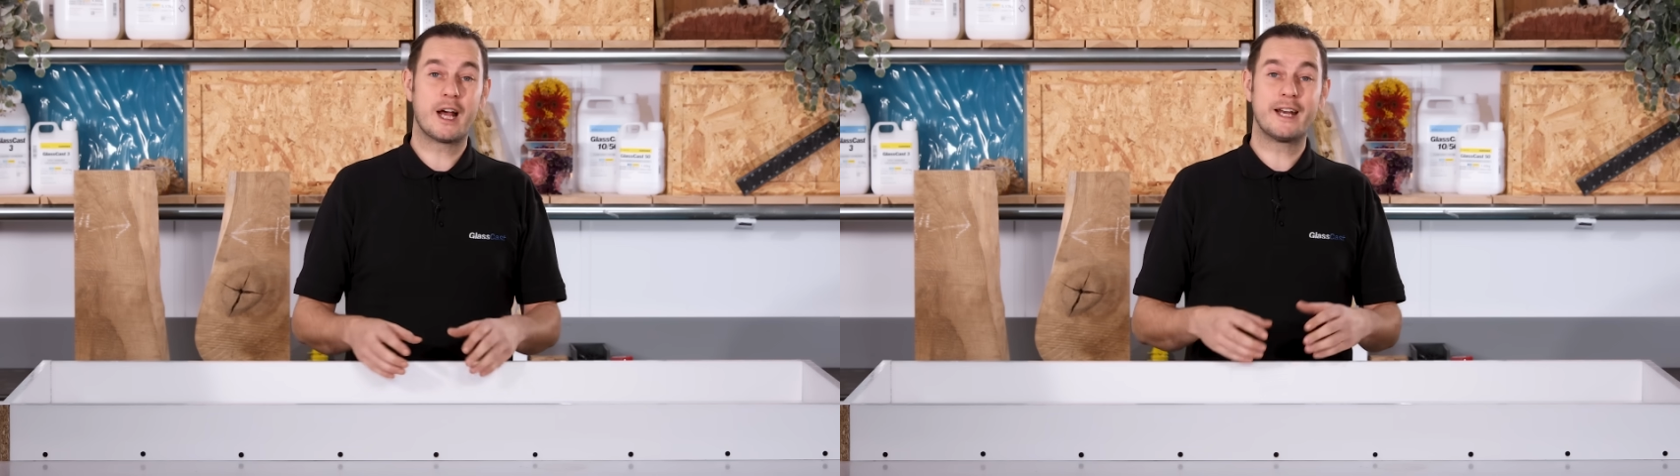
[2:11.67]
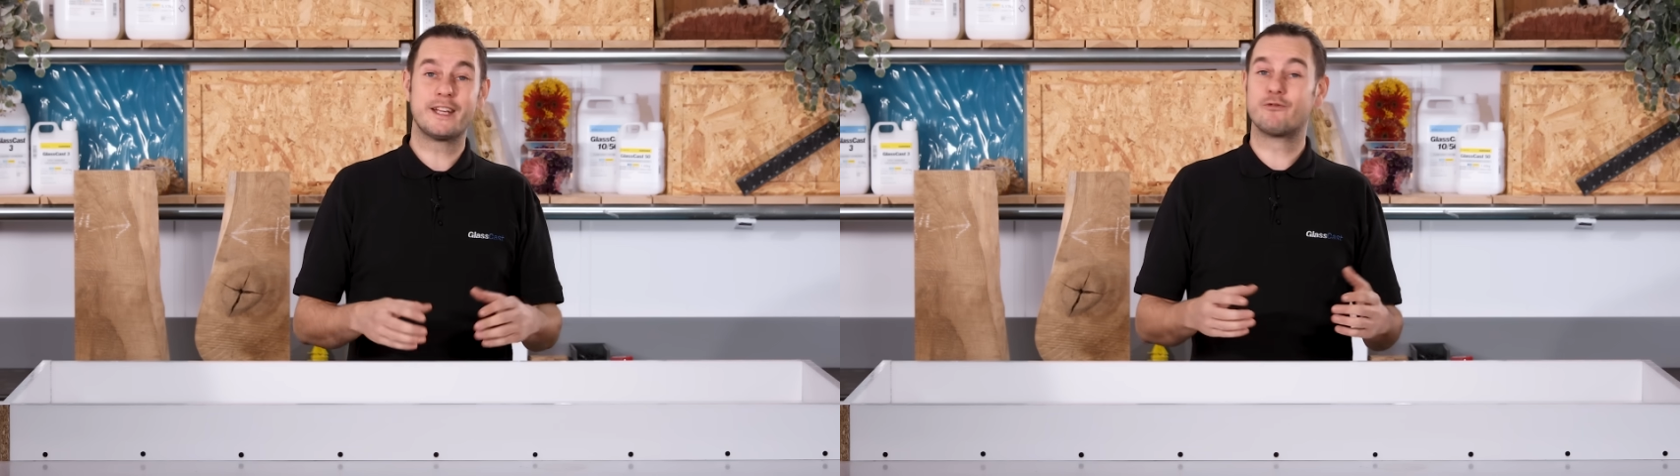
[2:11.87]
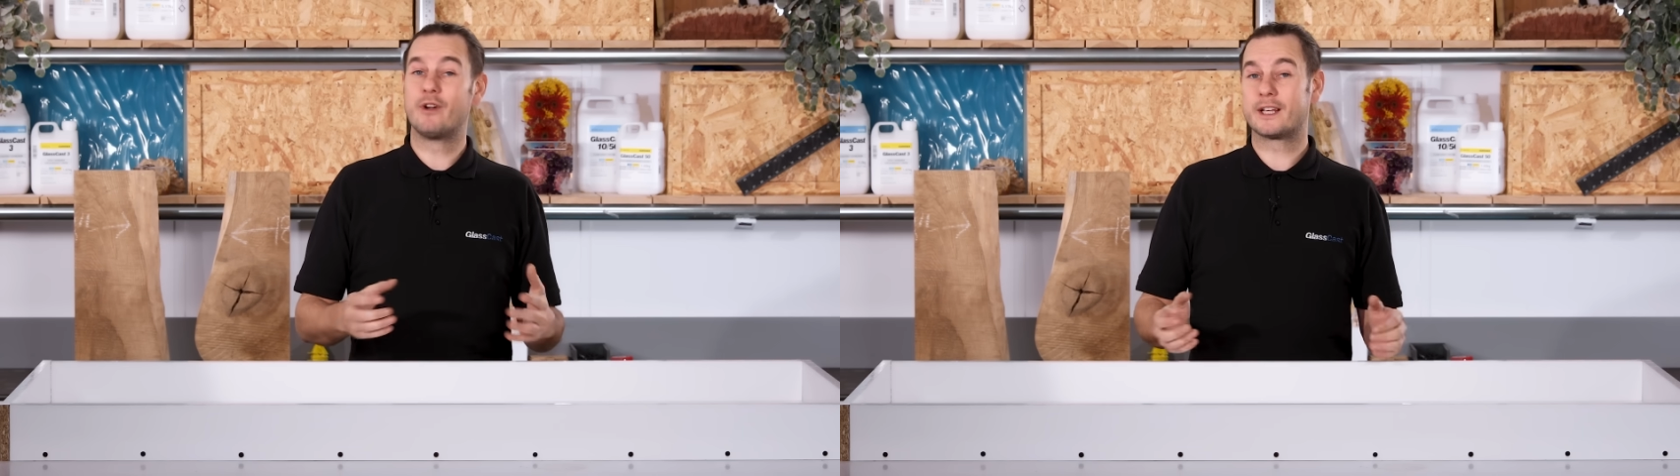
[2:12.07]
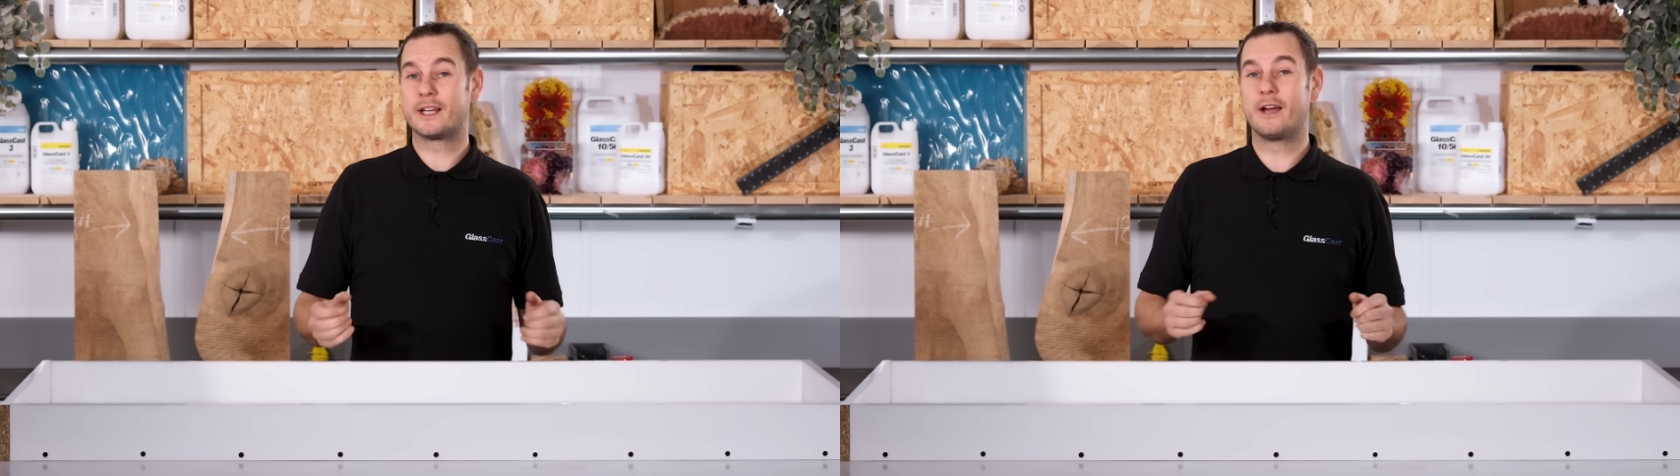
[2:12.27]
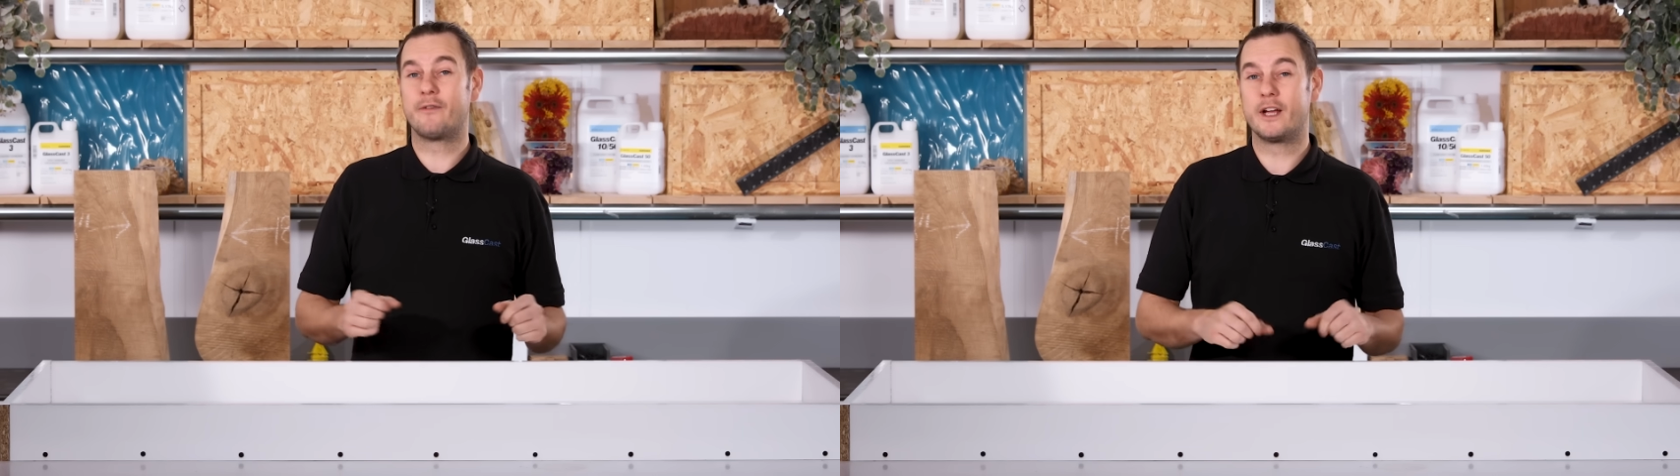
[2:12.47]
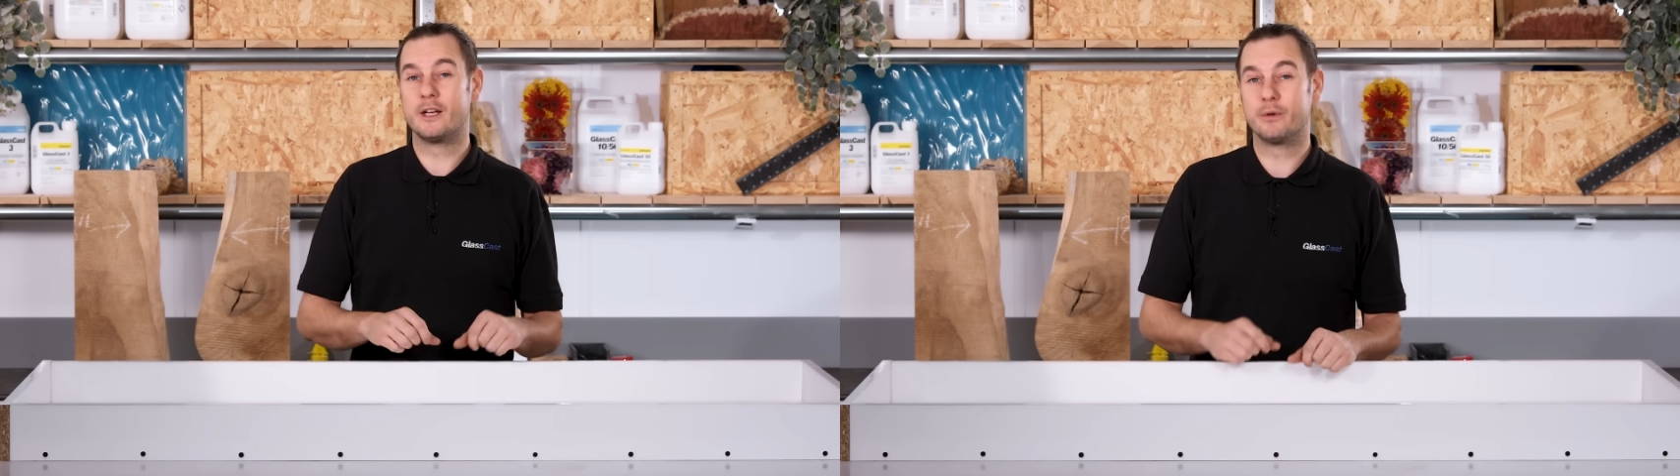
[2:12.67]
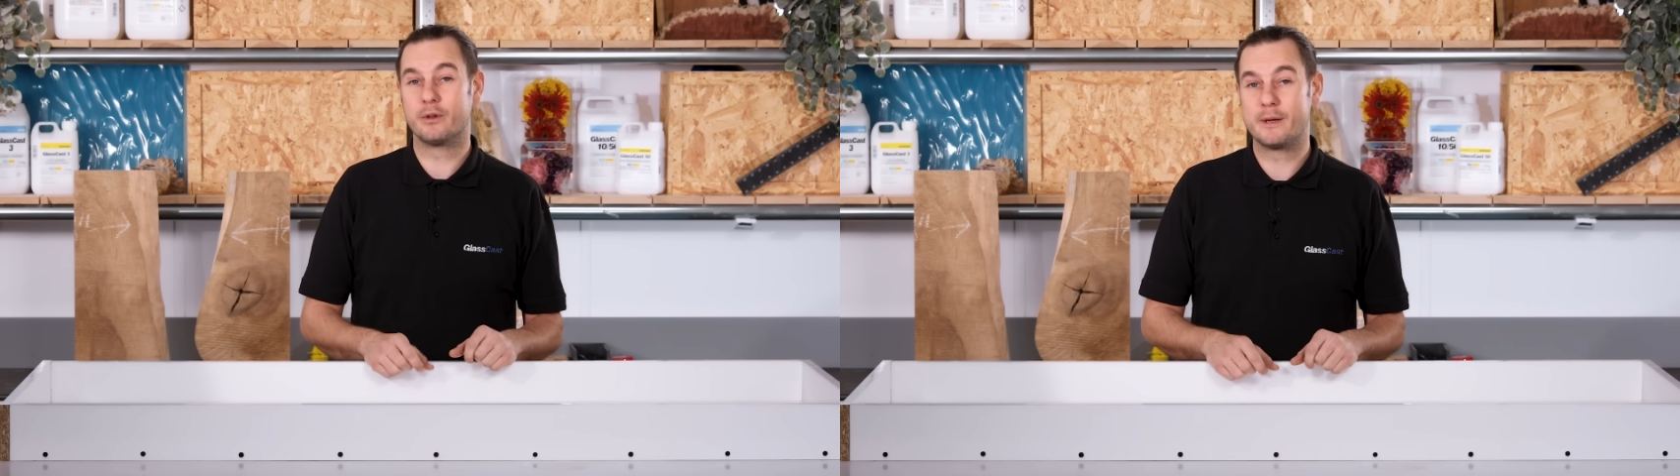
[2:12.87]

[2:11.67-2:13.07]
and is readily available